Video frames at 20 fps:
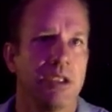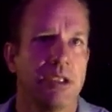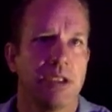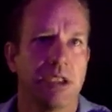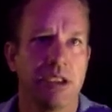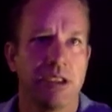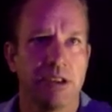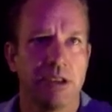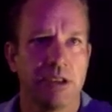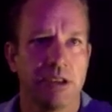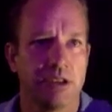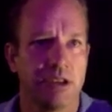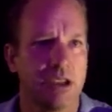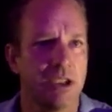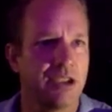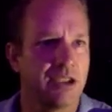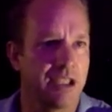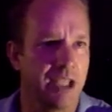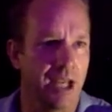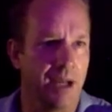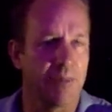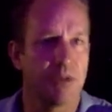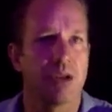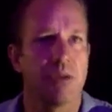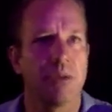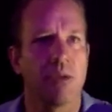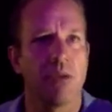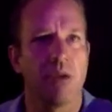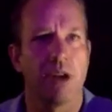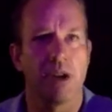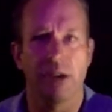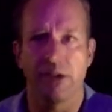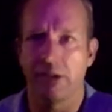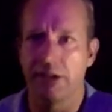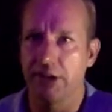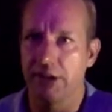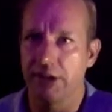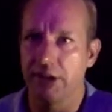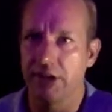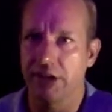than this gap should be wider
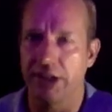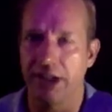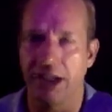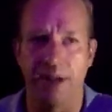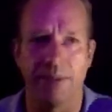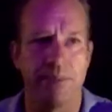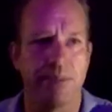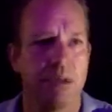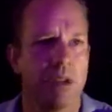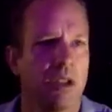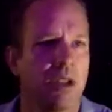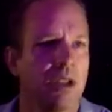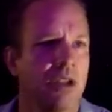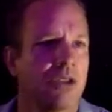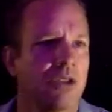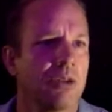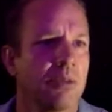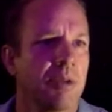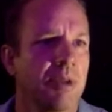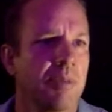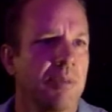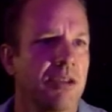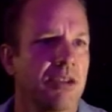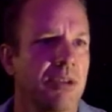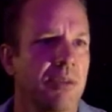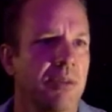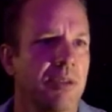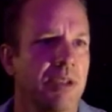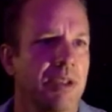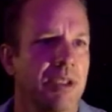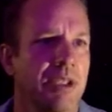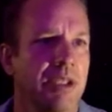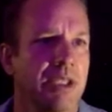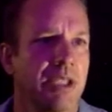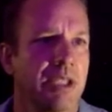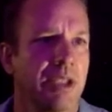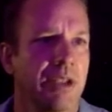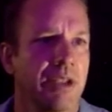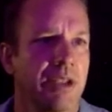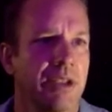than this gap. So it might be something like
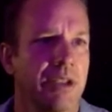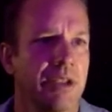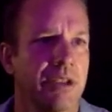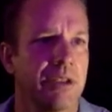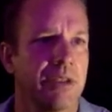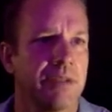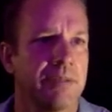out here.